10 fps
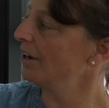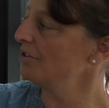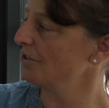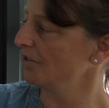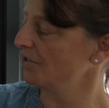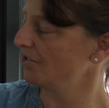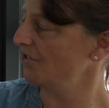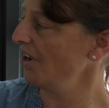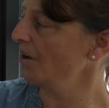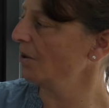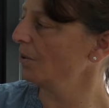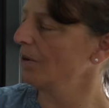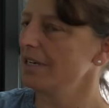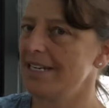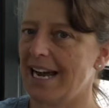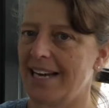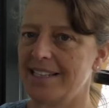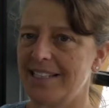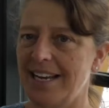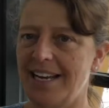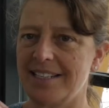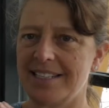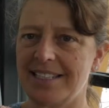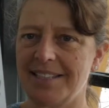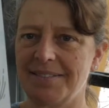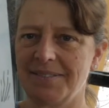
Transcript: Under the snow, Dad says.